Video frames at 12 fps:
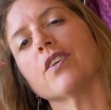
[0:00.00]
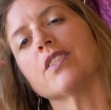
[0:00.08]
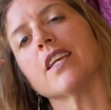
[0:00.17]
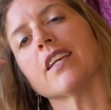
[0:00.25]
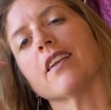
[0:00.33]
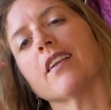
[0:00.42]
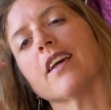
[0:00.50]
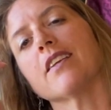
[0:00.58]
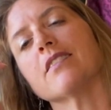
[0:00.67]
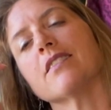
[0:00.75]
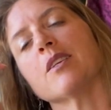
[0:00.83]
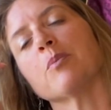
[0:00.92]
taking a
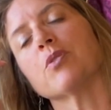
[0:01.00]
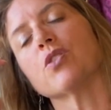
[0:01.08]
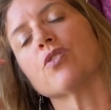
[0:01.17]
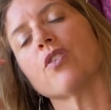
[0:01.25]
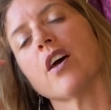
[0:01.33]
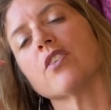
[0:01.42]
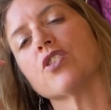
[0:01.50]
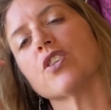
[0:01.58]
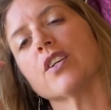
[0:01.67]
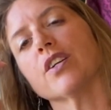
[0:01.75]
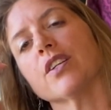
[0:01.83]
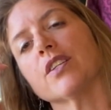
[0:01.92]
nice deep stretch
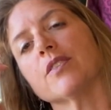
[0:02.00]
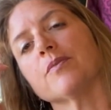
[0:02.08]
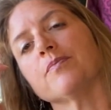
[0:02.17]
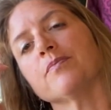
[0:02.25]
here.